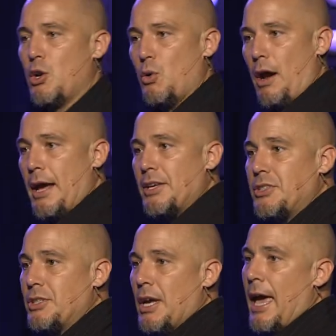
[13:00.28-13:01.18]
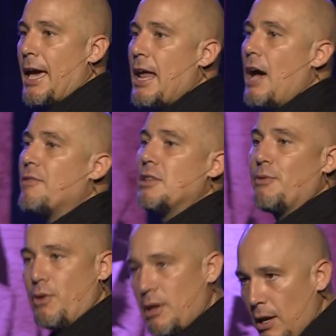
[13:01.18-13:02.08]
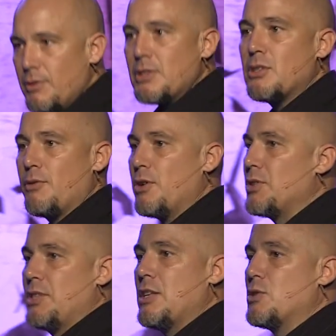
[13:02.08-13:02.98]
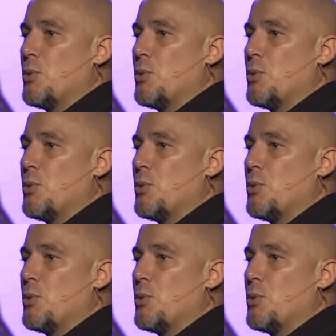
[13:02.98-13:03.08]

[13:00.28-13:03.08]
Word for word: Christ and having the forgiveness of your sins.